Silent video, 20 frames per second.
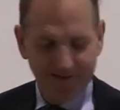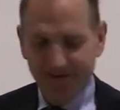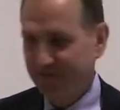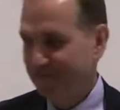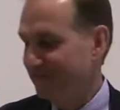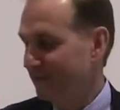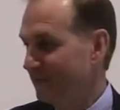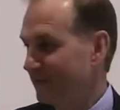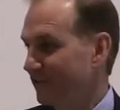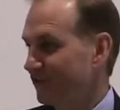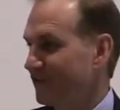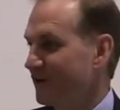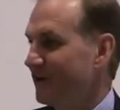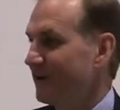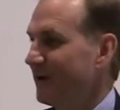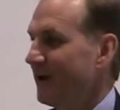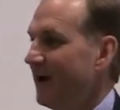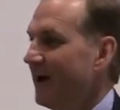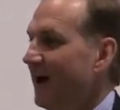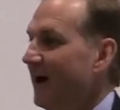Sinners go
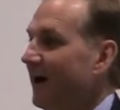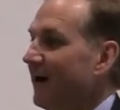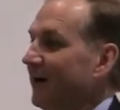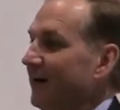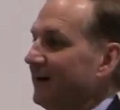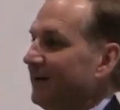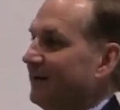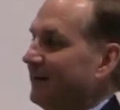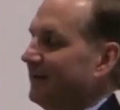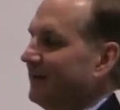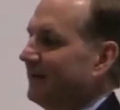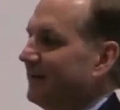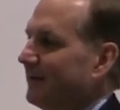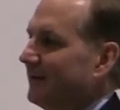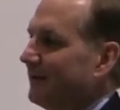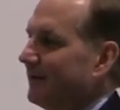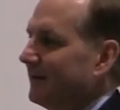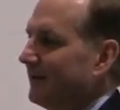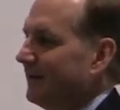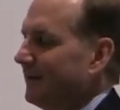to hell.
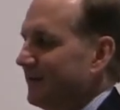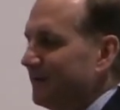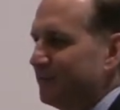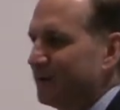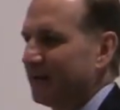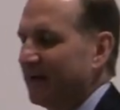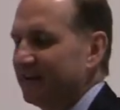But